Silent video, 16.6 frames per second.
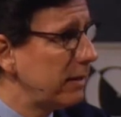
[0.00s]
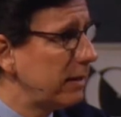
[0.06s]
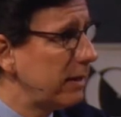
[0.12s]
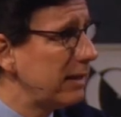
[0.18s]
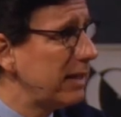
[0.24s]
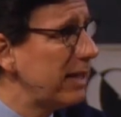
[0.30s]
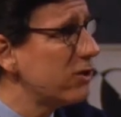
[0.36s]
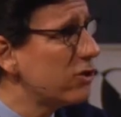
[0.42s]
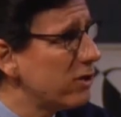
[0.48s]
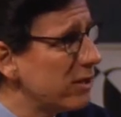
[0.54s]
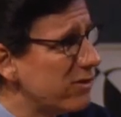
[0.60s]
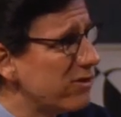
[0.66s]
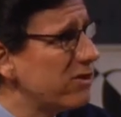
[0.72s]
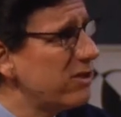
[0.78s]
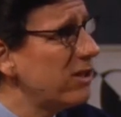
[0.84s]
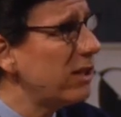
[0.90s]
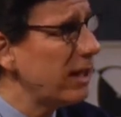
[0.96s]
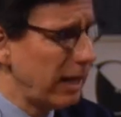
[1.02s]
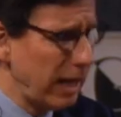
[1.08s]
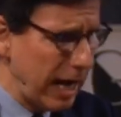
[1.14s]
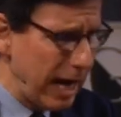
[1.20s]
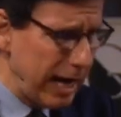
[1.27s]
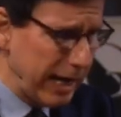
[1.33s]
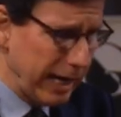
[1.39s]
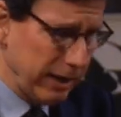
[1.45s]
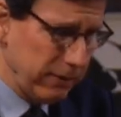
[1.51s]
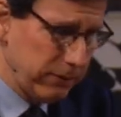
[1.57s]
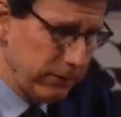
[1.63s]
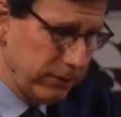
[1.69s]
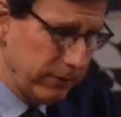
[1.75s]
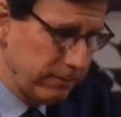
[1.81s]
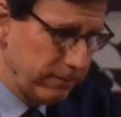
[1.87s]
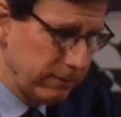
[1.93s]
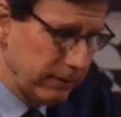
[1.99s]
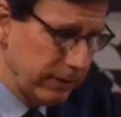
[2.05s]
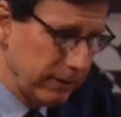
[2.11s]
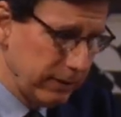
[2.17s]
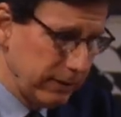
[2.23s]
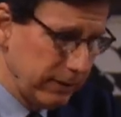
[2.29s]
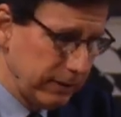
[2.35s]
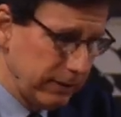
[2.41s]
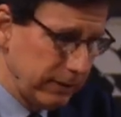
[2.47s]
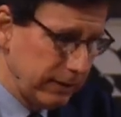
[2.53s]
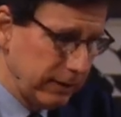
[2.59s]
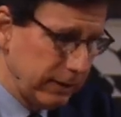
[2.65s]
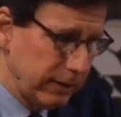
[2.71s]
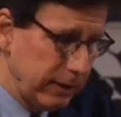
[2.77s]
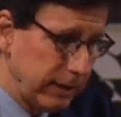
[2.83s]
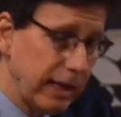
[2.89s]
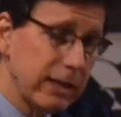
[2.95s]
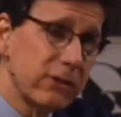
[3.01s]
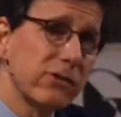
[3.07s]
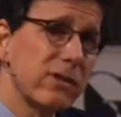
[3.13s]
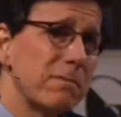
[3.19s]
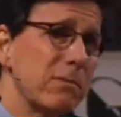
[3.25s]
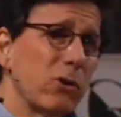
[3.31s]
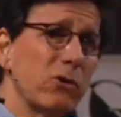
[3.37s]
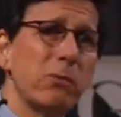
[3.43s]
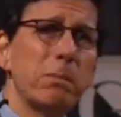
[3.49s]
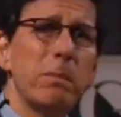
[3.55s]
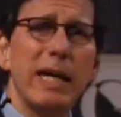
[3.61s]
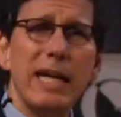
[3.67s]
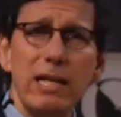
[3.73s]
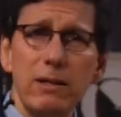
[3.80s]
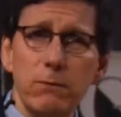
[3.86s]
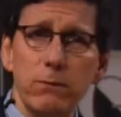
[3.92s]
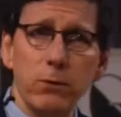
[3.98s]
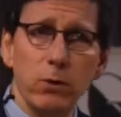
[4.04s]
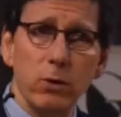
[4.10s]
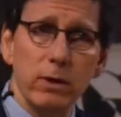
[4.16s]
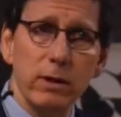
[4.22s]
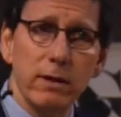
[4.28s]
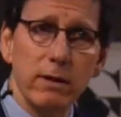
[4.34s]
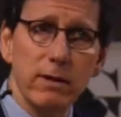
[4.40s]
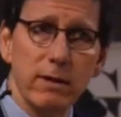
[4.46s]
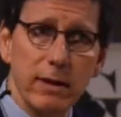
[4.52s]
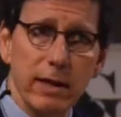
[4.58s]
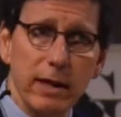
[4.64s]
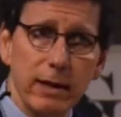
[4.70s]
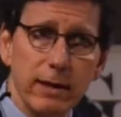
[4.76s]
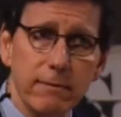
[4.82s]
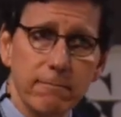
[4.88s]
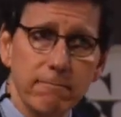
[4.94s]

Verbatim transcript: And yet she's still alive. And that's the most painful thing.